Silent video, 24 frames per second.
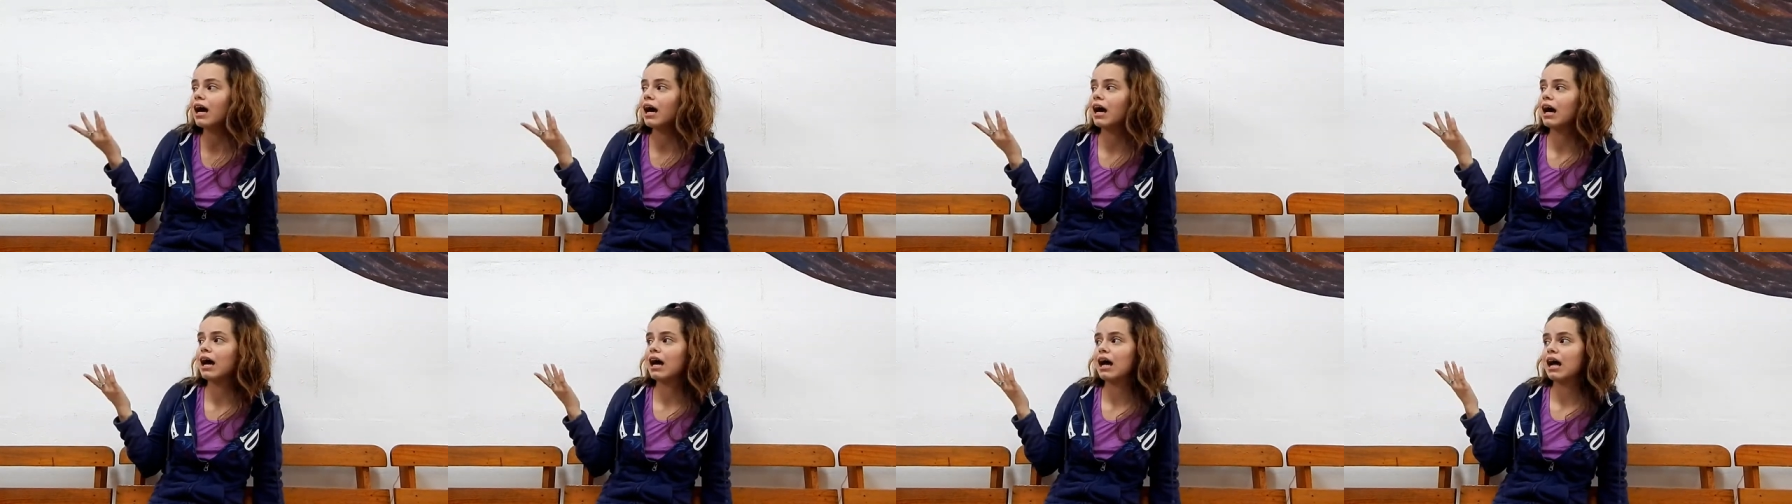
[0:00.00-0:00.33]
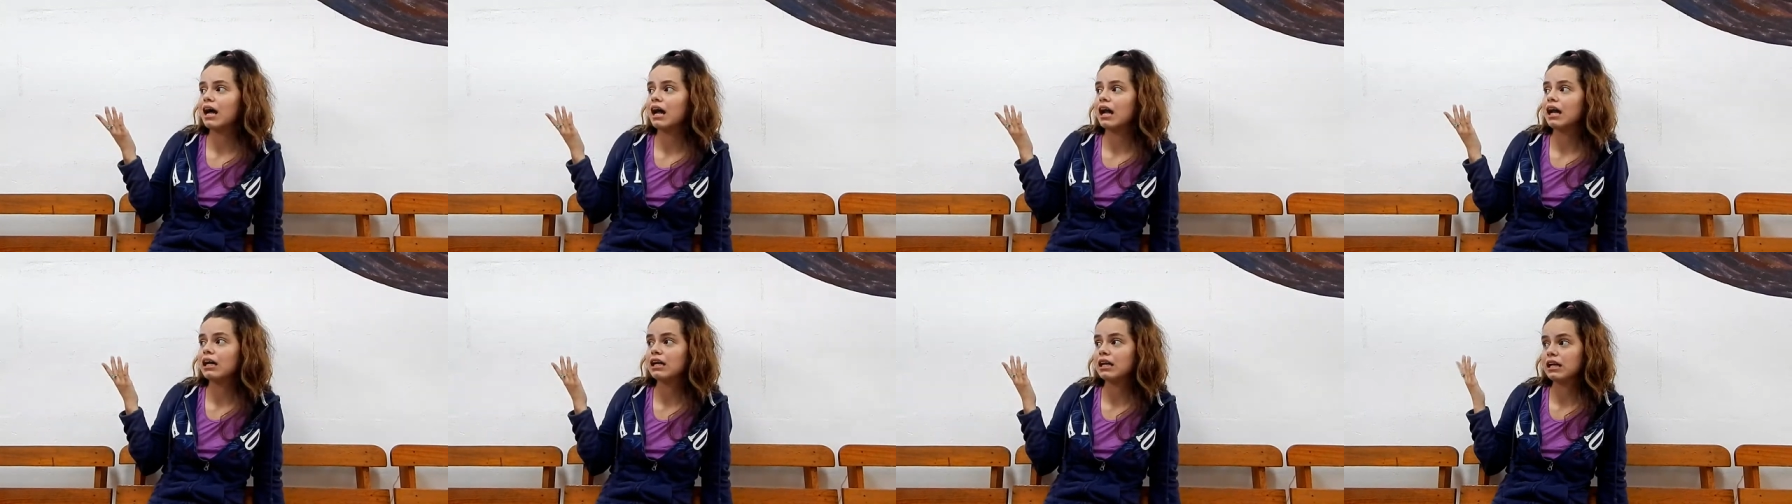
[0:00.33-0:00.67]

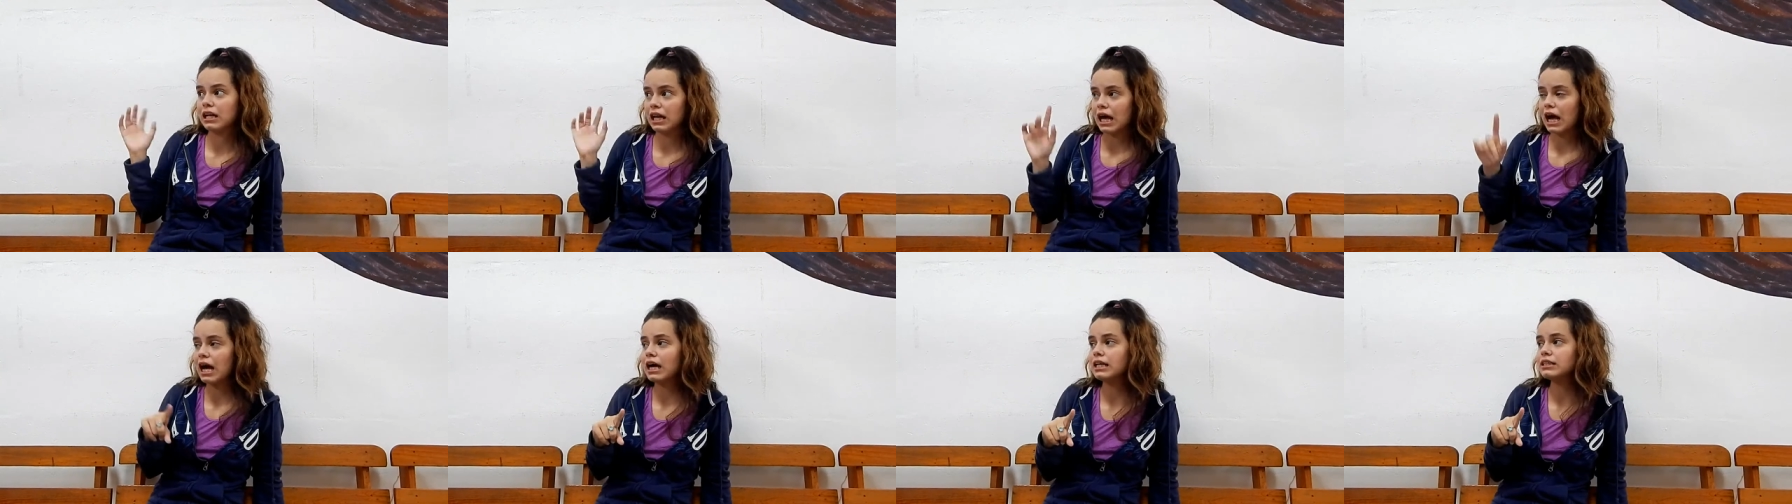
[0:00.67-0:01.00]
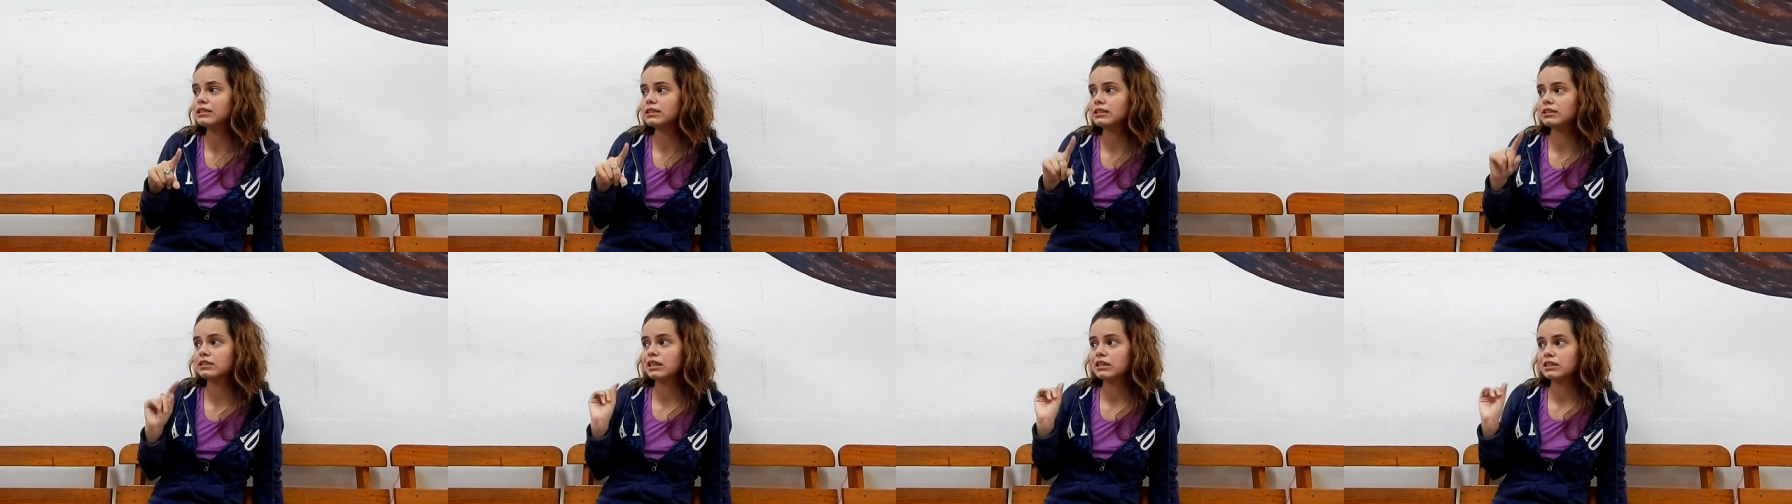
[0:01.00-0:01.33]
and
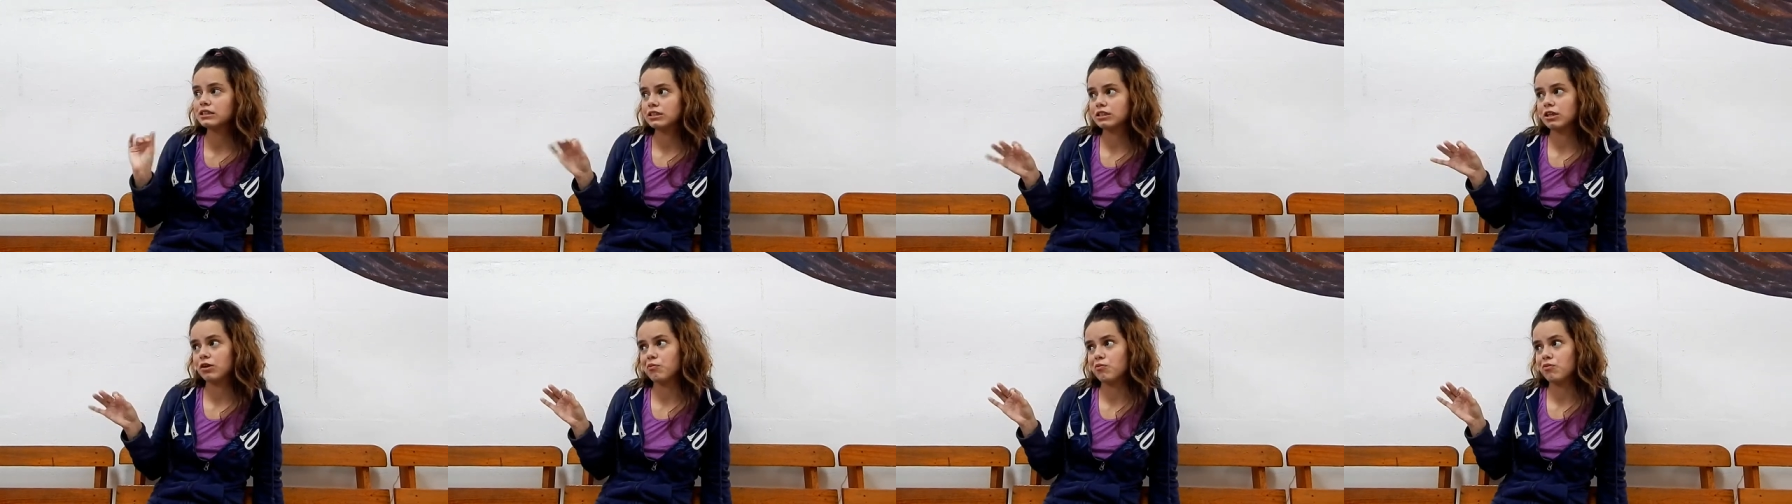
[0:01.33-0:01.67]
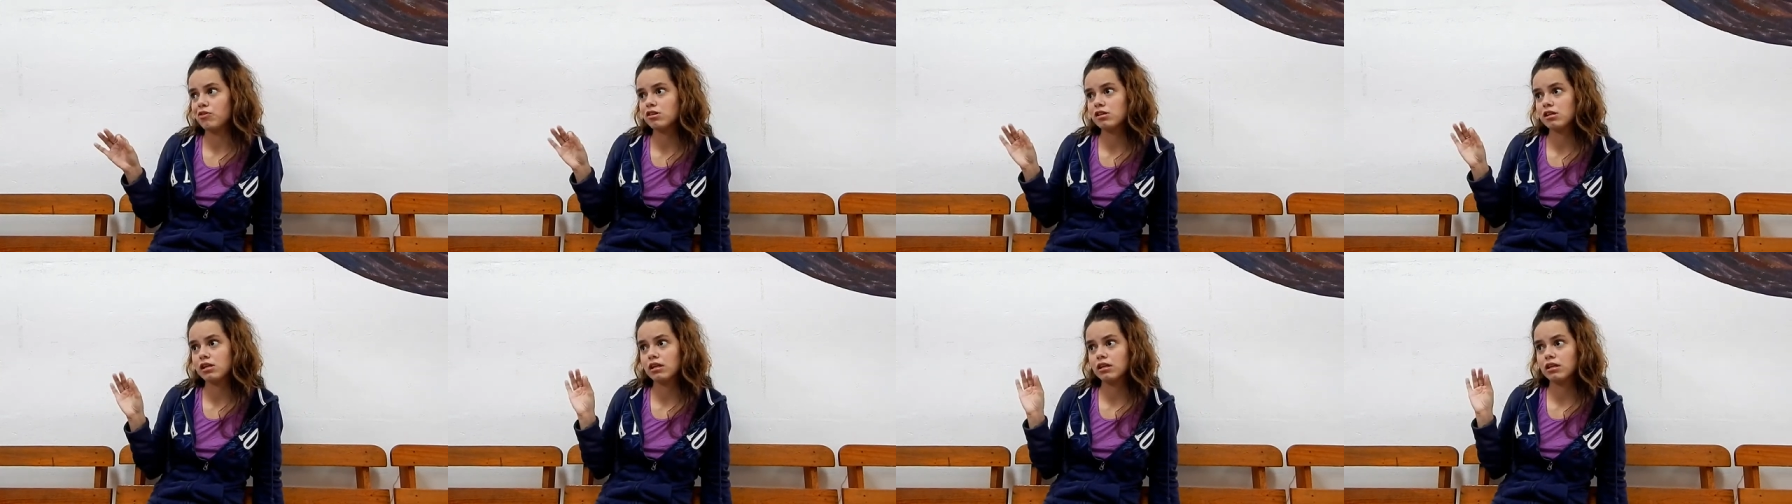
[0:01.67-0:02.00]
that's
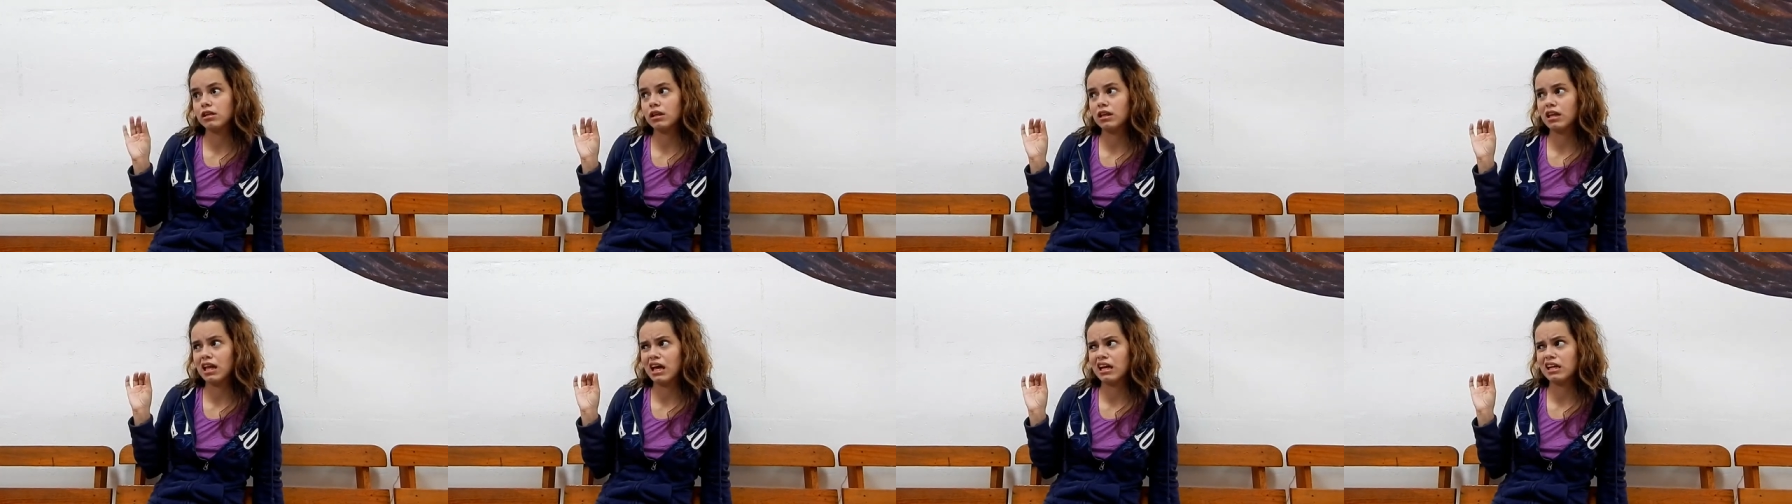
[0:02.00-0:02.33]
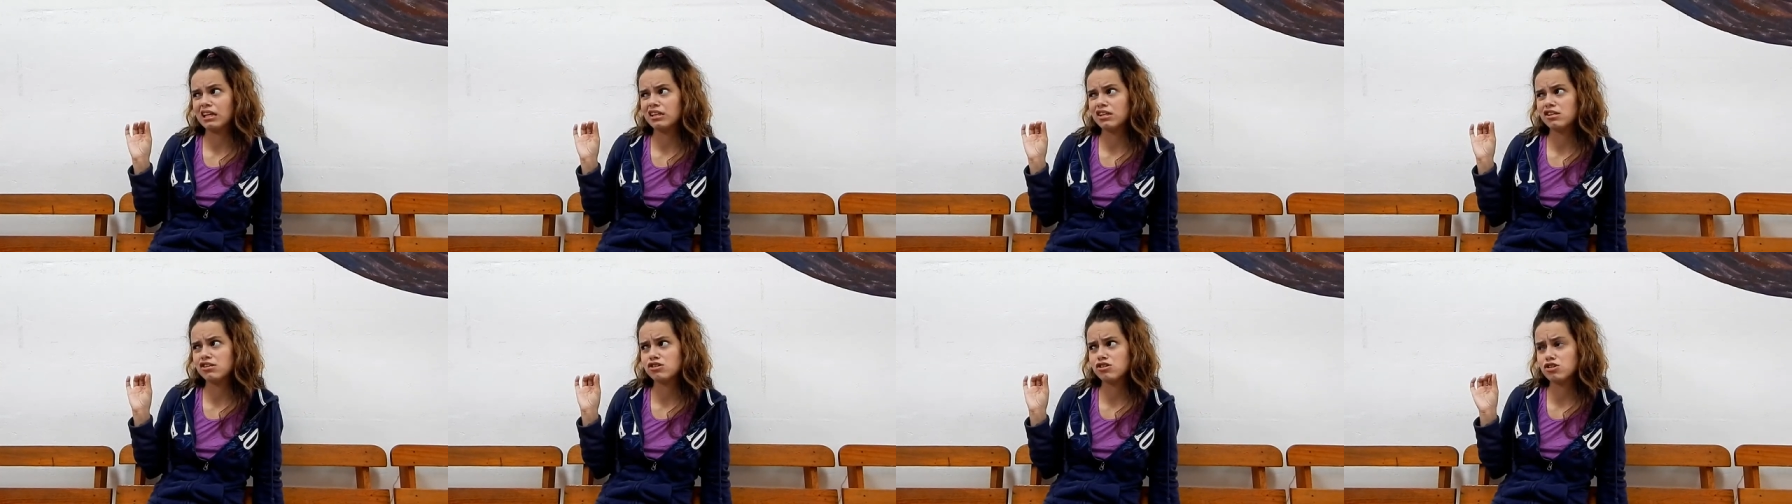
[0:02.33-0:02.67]
something
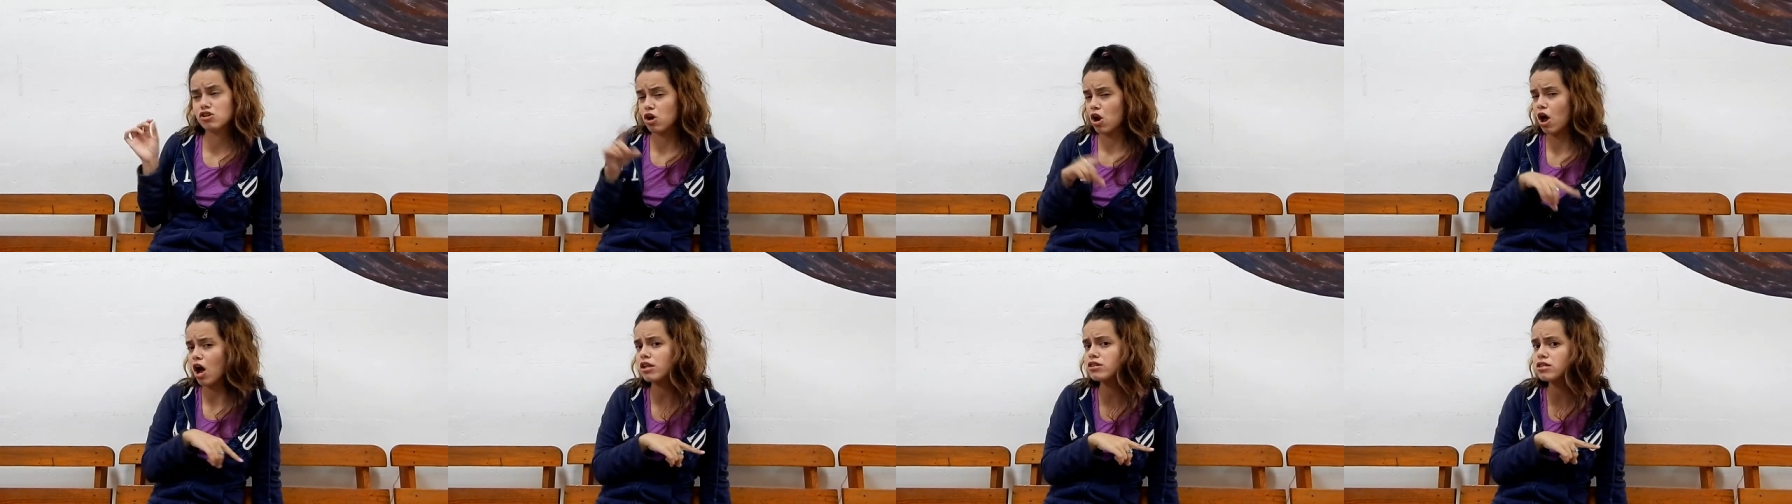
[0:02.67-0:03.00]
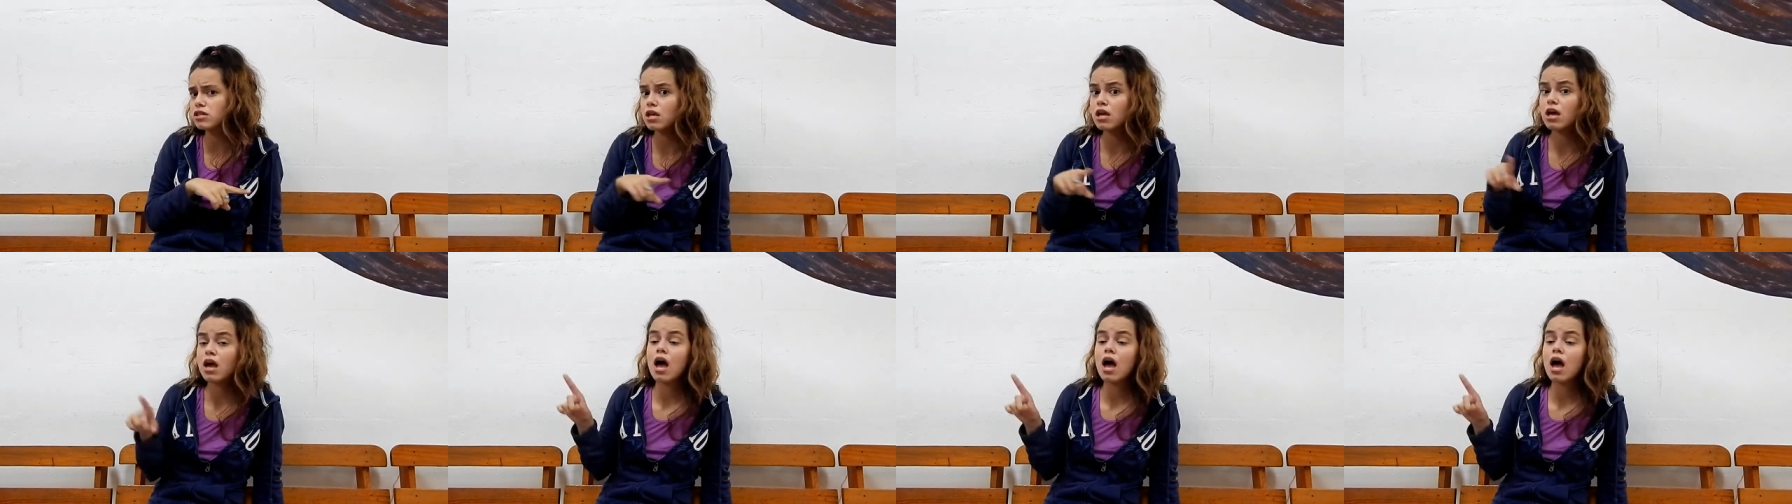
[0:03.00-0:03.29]
that's not